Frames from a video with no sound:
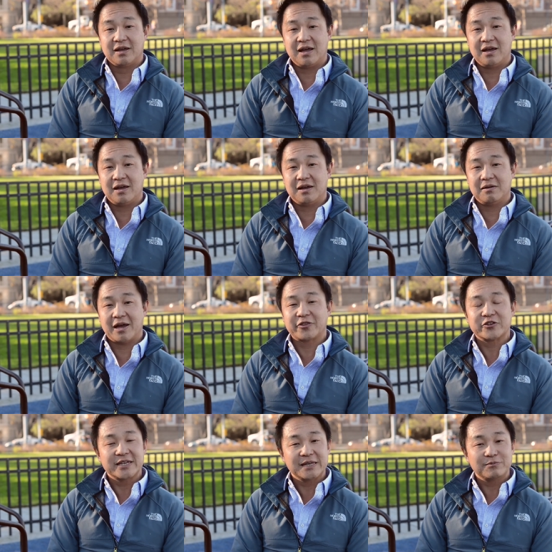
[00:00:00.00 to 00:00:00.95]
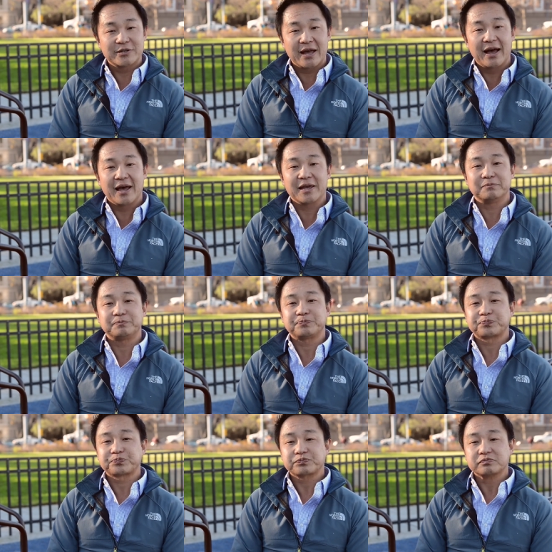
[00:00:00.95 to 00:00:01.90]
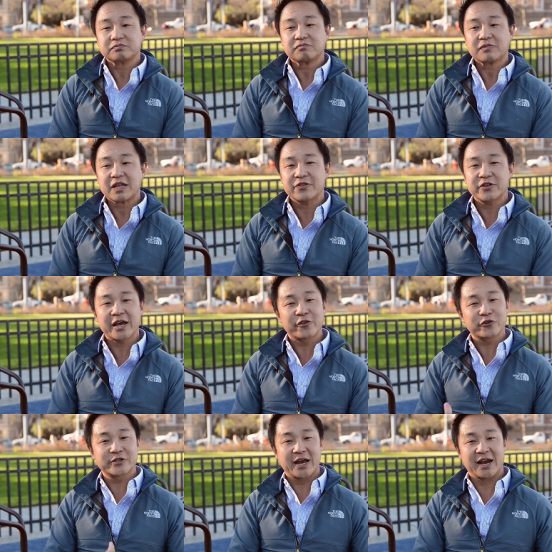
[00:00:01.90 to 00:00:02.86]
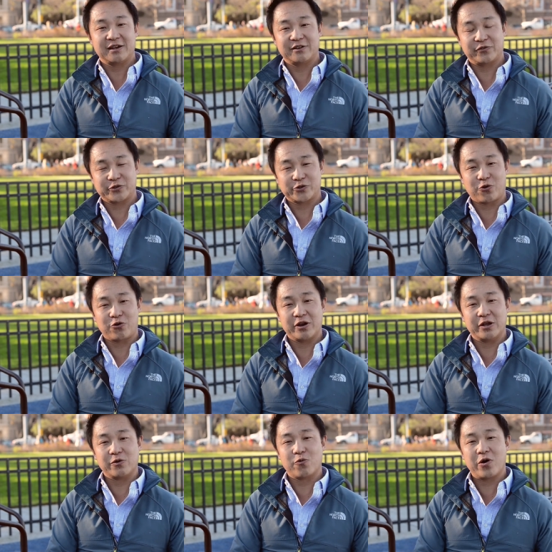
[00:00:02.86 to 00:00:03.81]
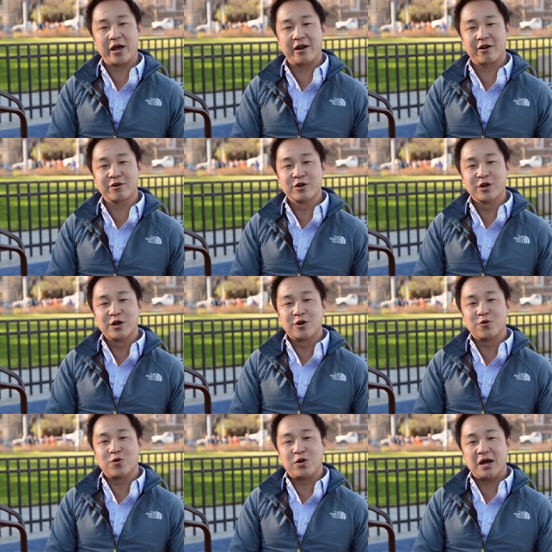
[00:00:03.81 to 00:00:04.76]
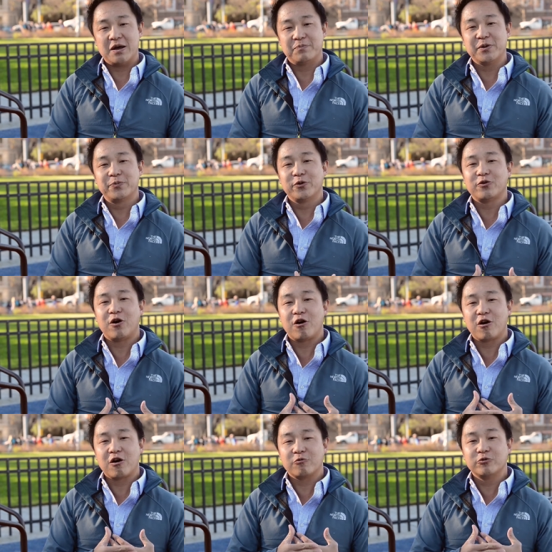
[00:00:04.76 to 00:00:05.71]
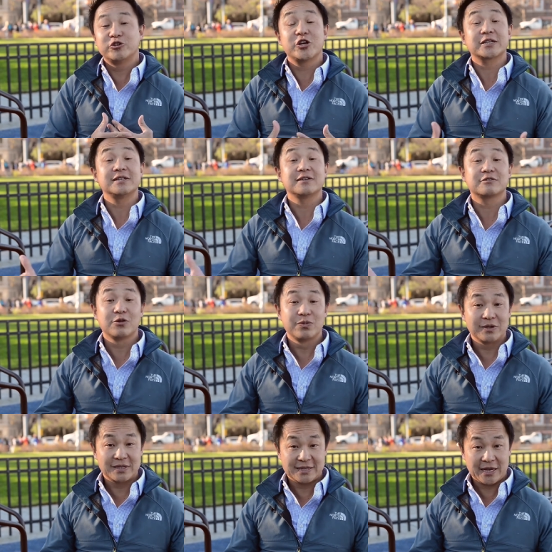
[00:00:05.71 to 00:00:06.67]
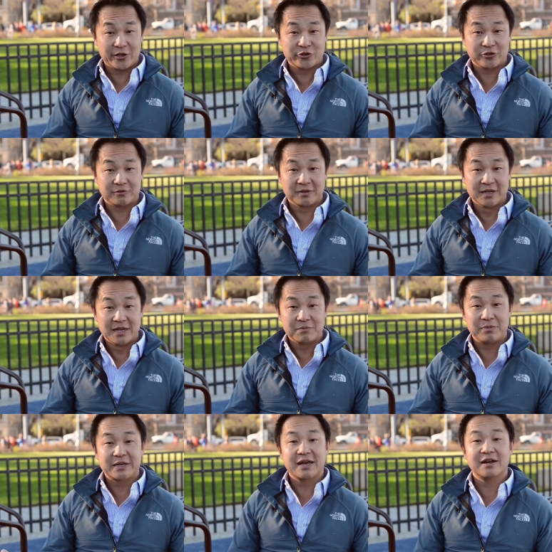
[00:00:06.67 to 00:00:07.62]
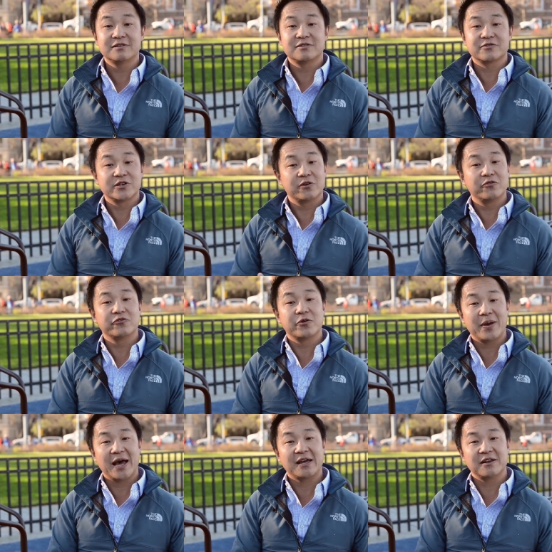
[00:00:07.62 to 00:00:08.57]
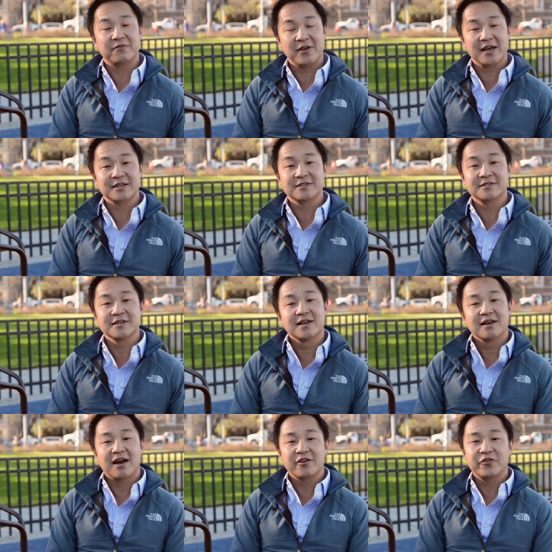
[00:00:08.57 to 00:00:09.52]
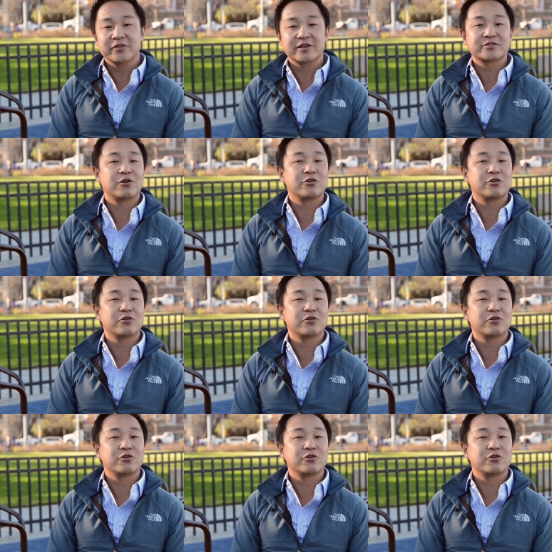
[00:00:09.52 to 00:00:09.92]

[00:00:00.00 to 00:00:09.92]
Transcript: At the same time, the other side of the story, where people are rejecting globalization because of some of the bad effects, I think that's